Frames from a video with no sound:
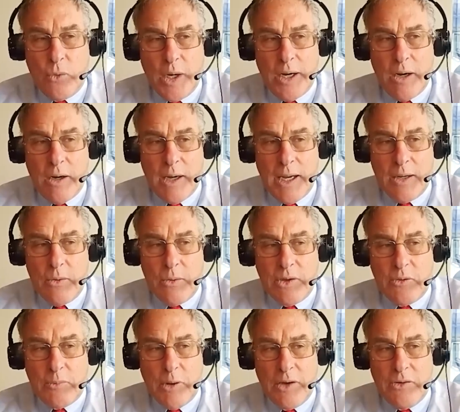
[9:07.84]
where
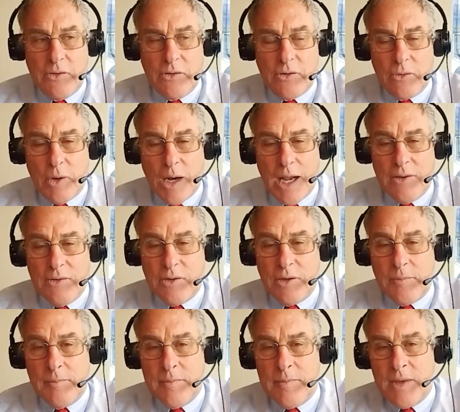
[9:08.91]
equities prices are
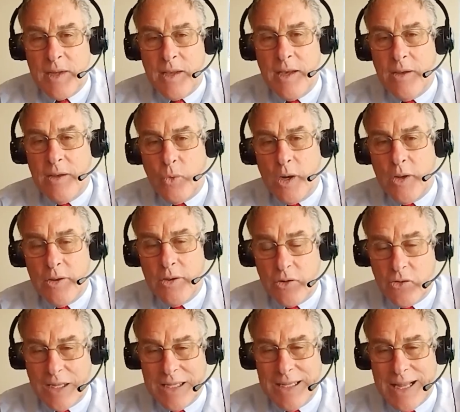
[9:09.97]
rising and where
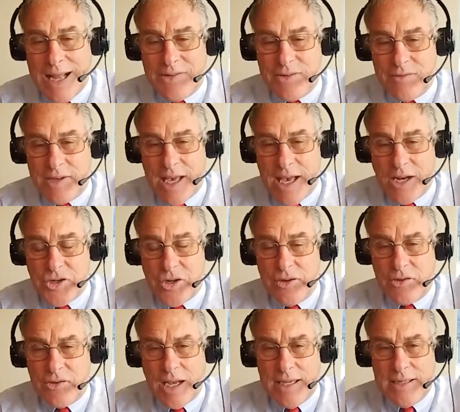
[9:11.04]
there's lots of cash on
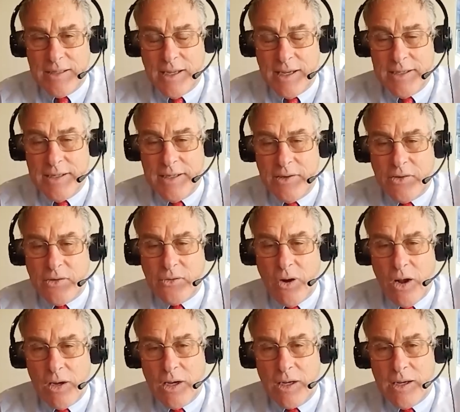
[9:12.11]
the sideline in a
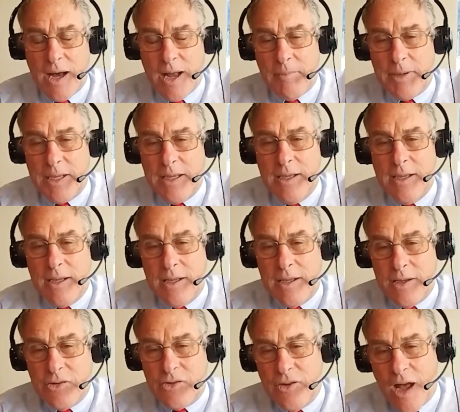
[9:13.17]
strong economy
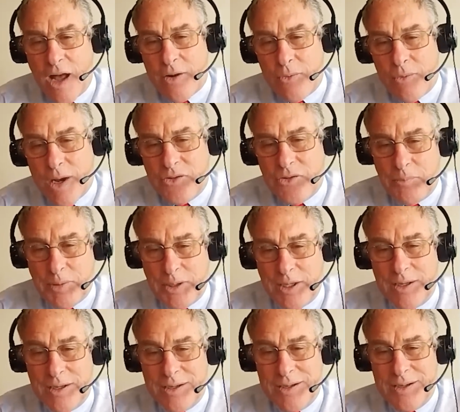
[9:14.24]
is not a
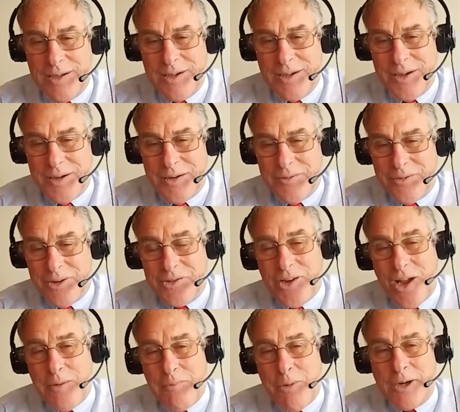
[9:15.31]
recipe for a
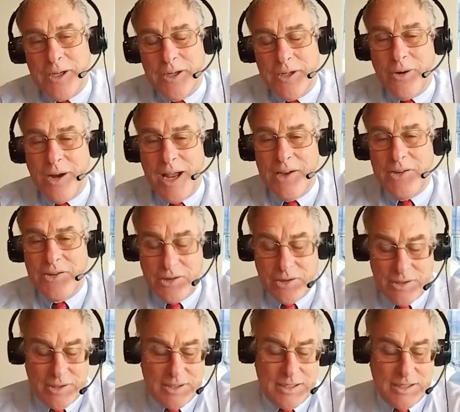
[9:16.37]
stock market crash.